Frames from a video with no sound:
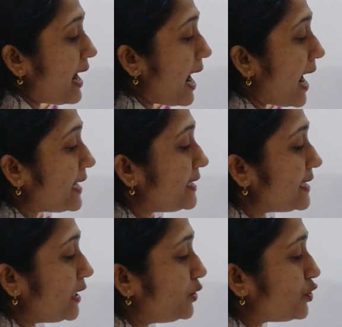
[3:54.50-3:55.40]

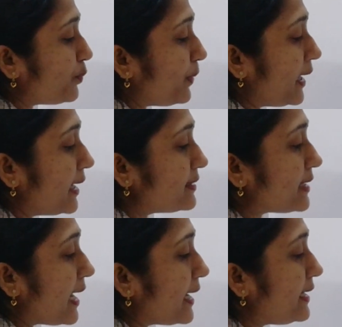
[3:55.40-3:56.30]
I into plus
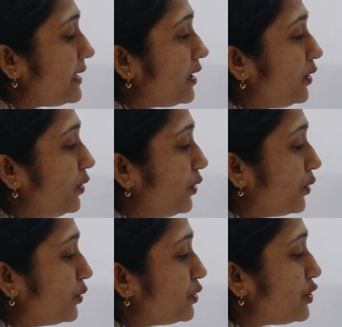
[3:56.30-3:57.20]
I
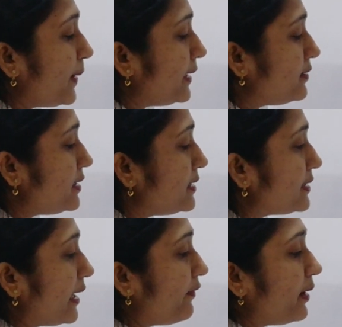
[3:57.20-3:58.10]
into
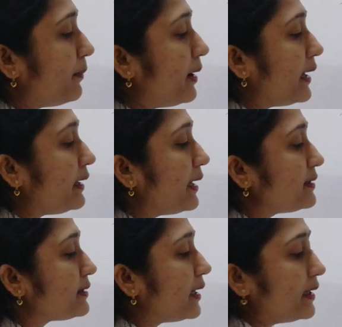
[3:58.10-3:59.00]
twenty-seven
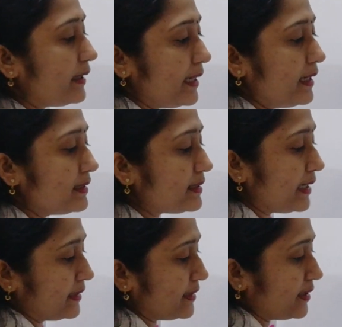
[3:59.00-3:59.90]
minus
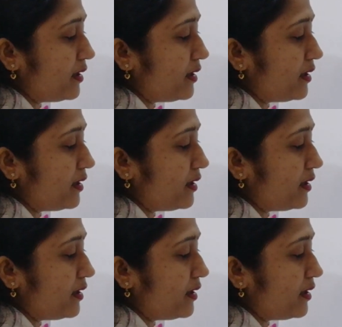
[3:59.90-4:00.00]
thirty-six.